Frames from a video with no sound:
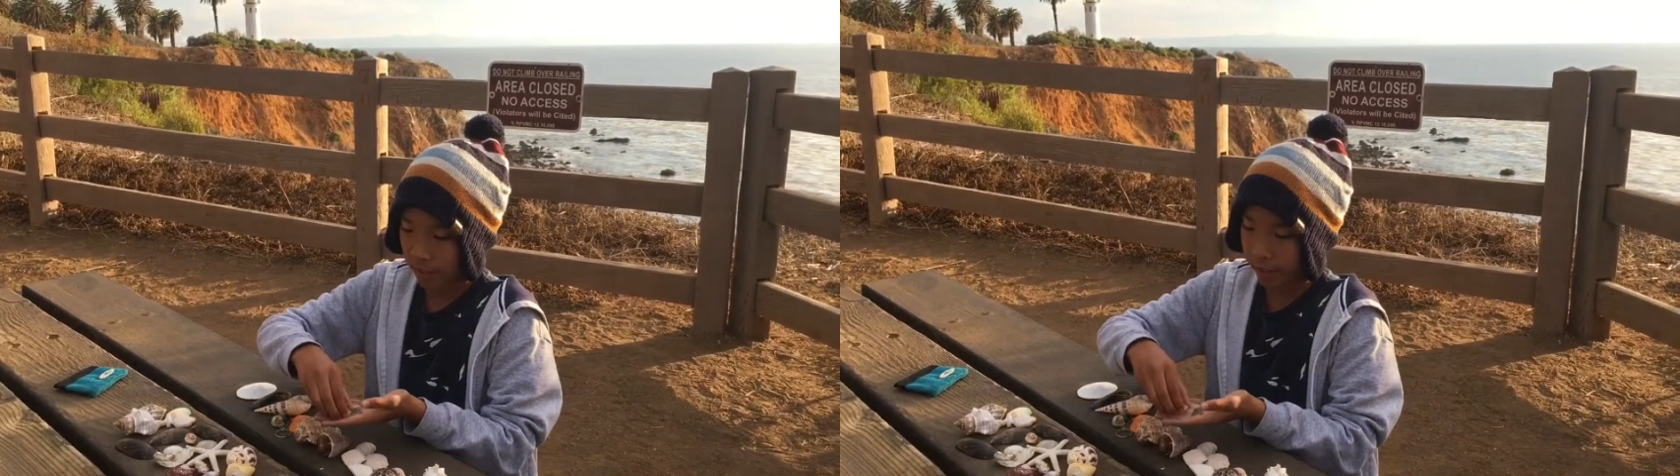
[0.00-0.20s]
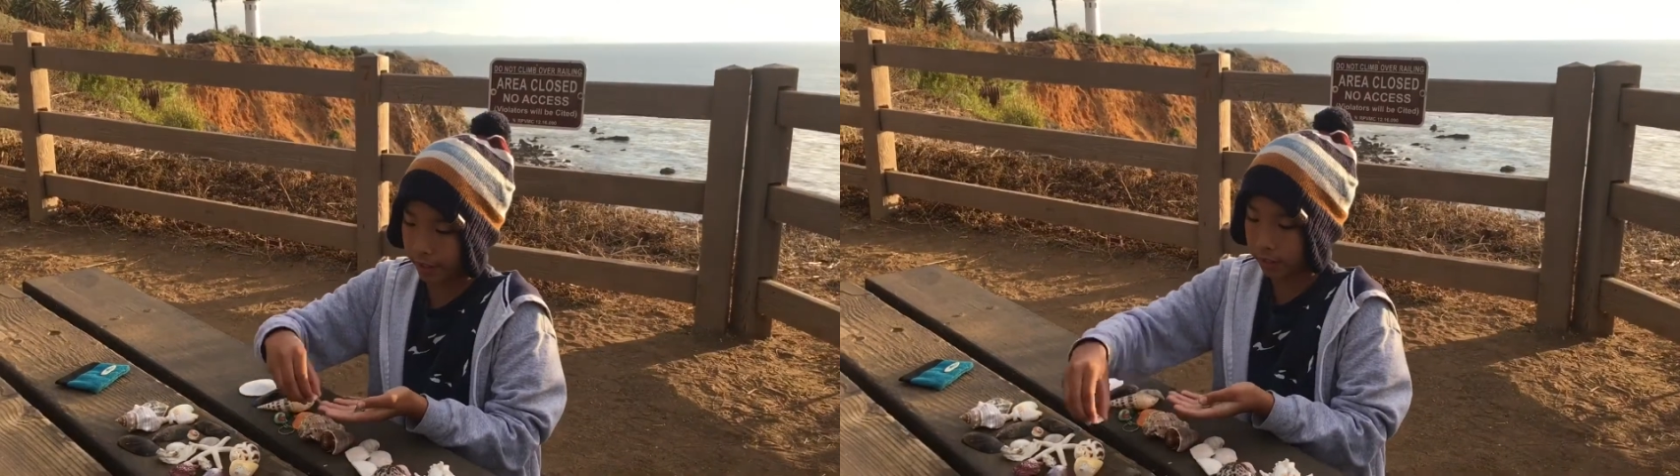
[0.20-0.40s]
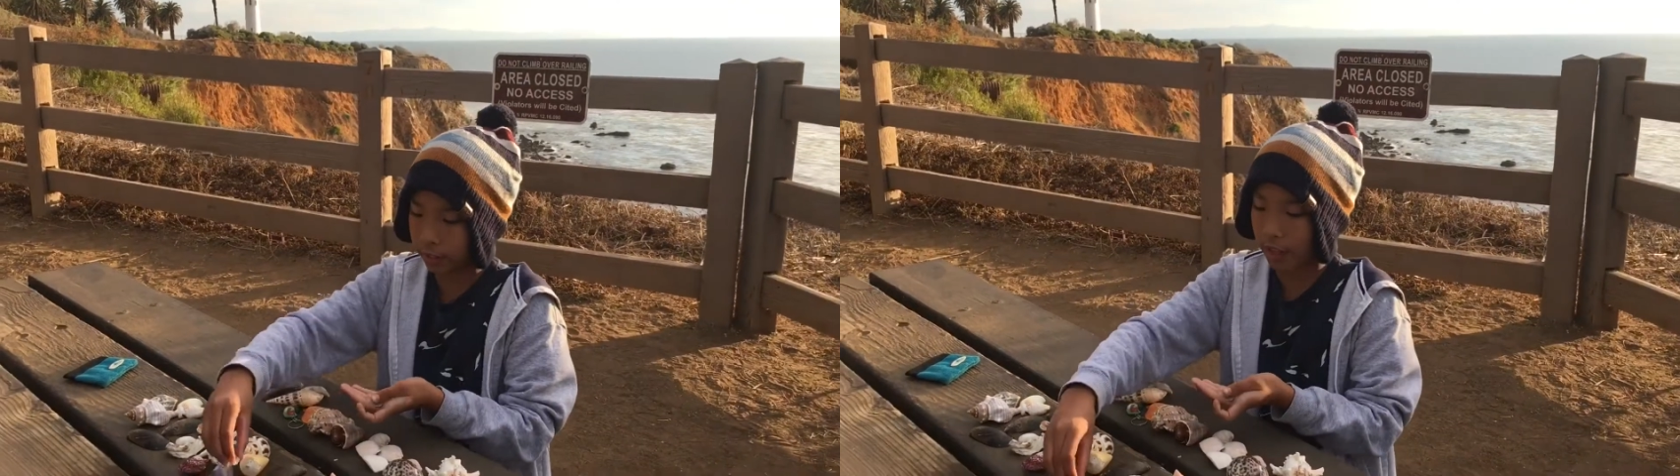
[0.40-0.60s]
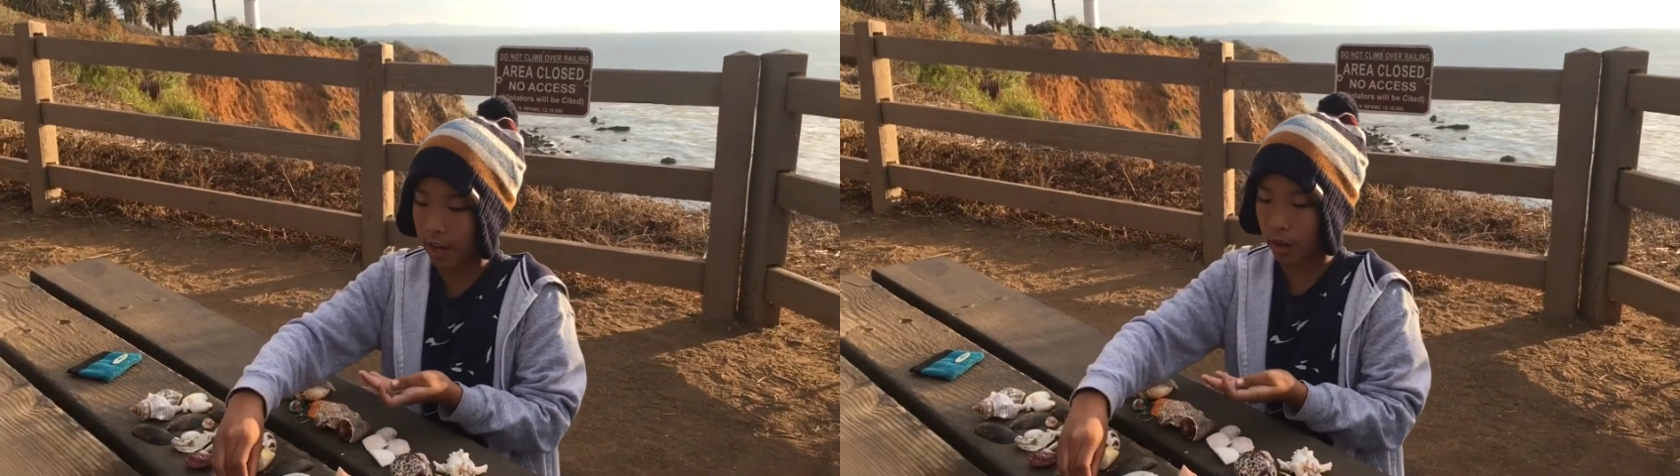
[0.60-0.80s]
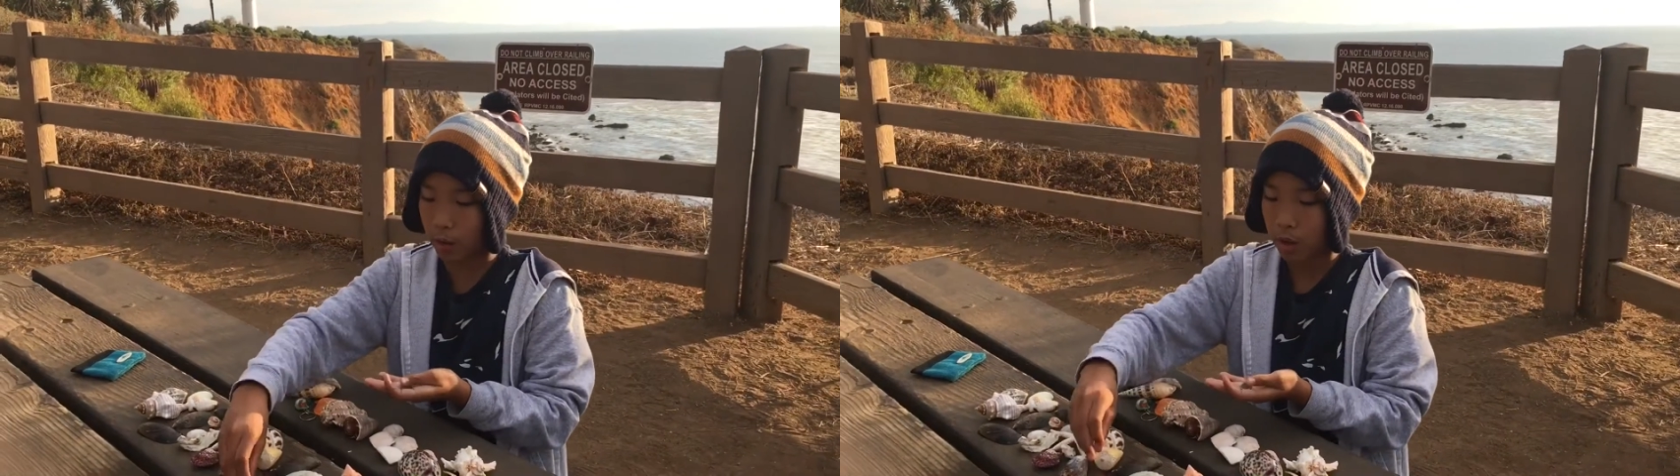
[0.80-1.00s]
And
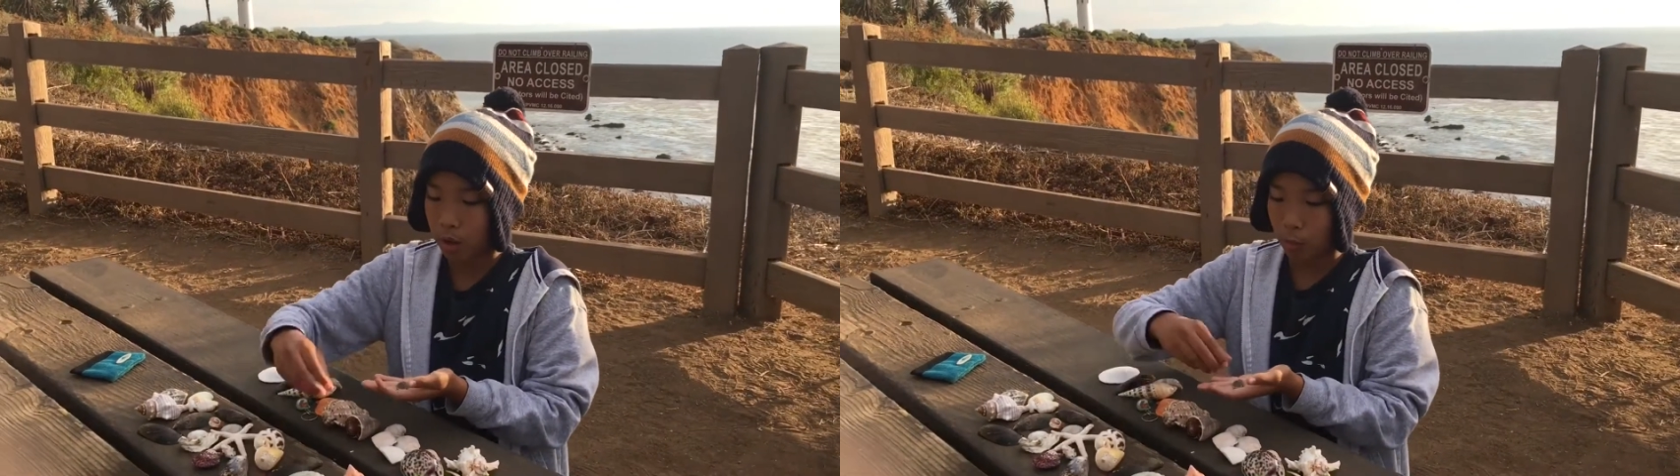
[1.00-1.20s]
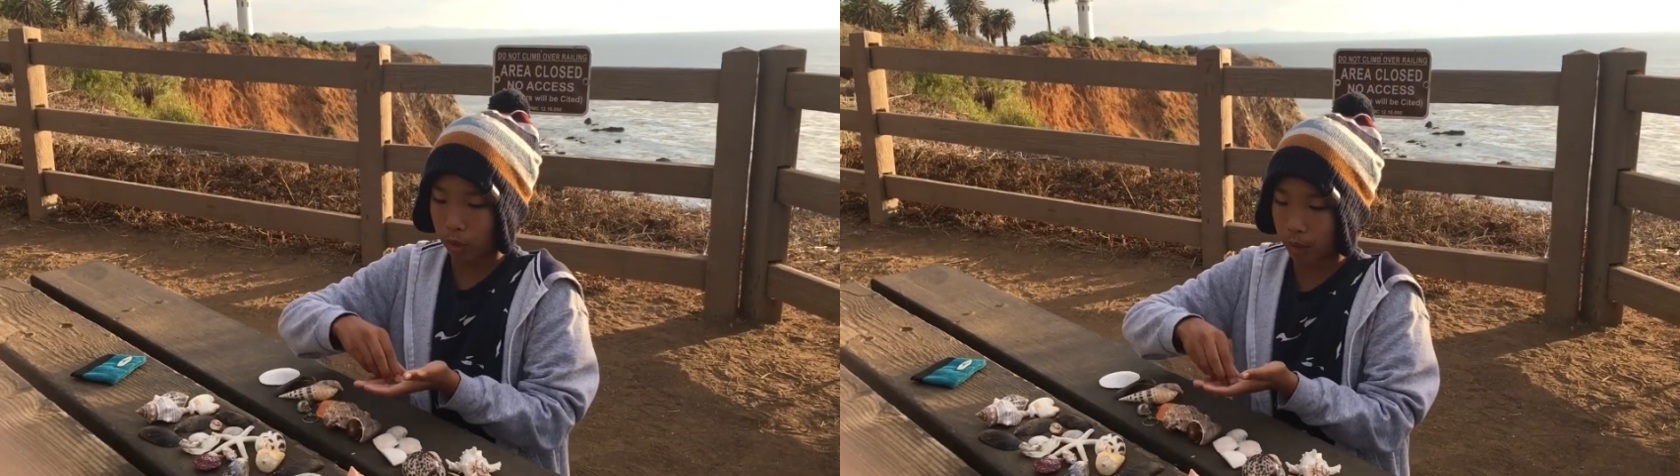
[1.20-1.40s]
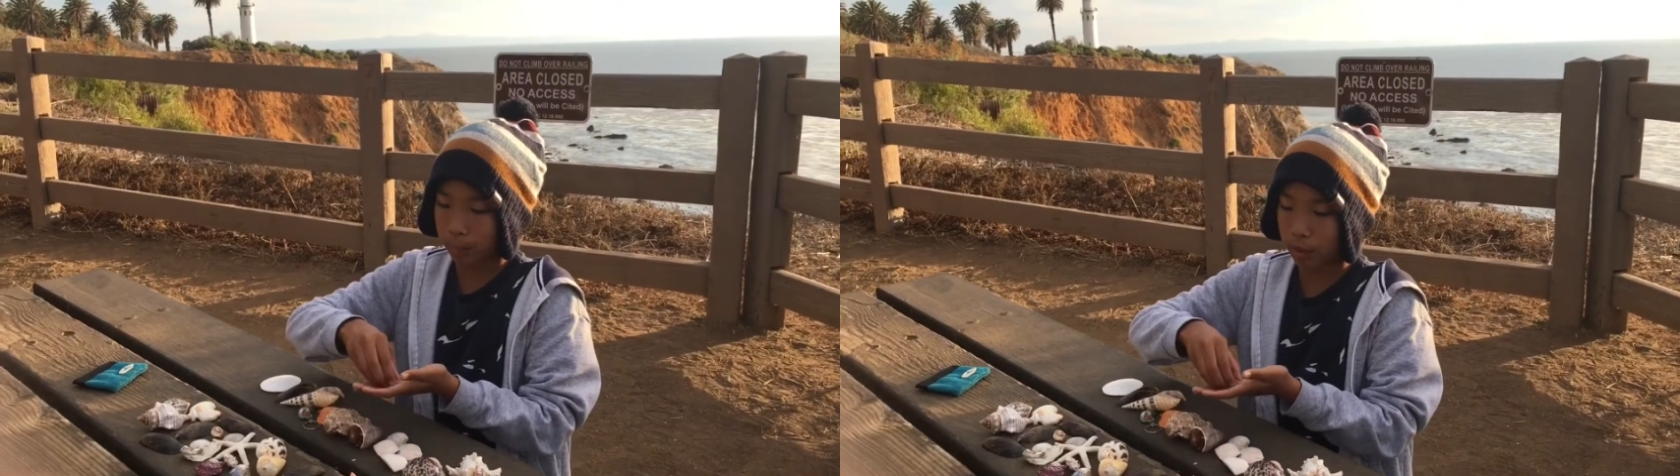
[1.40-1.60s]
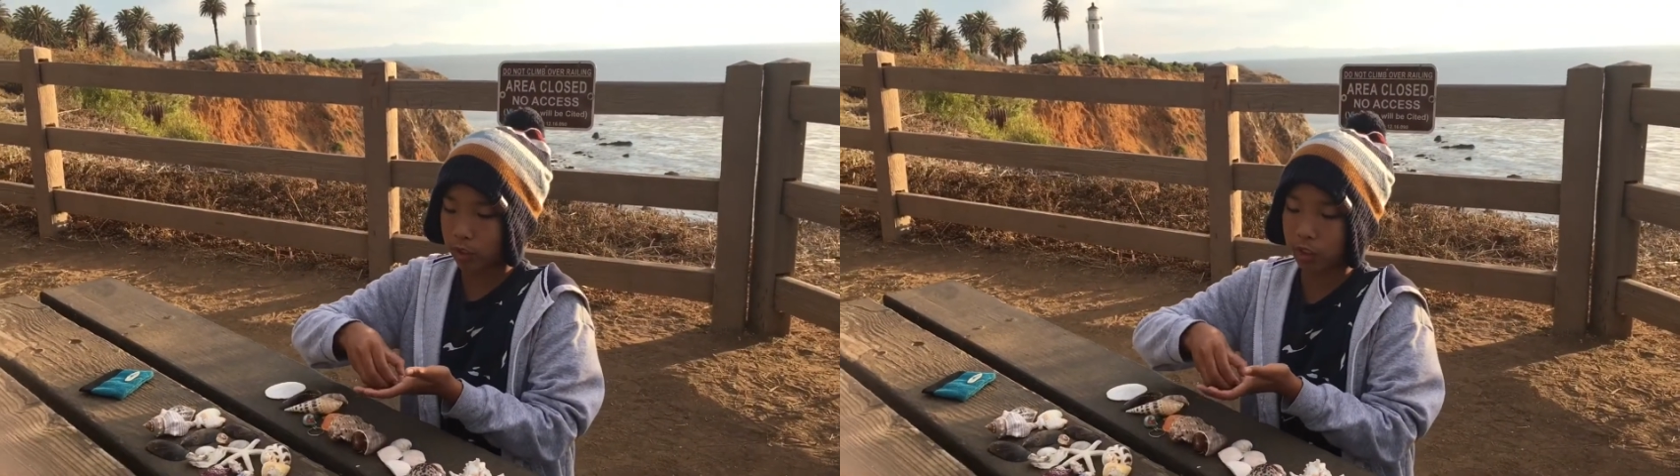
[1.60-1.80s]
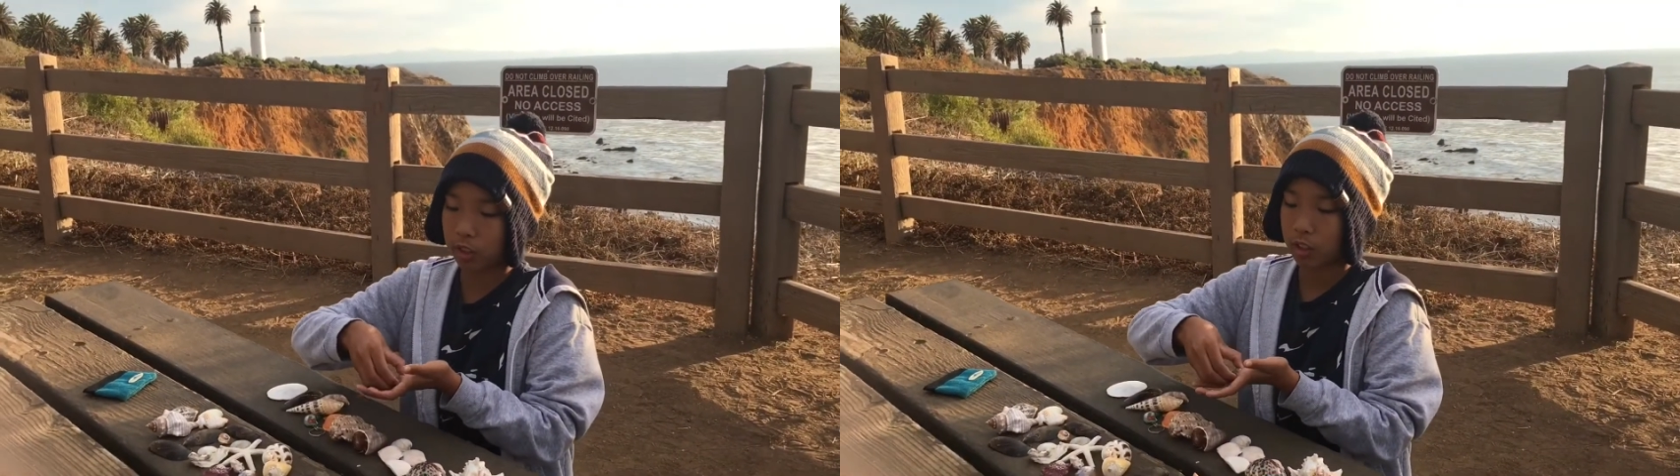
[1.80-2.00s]
now what I'm
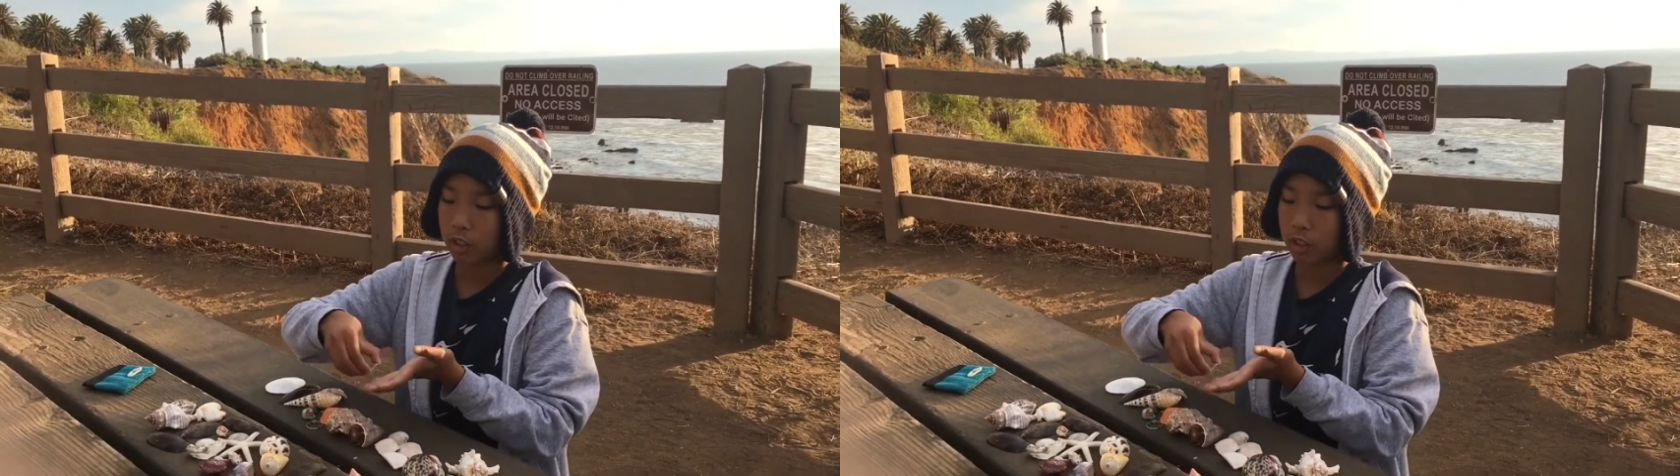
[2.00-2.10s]
gonna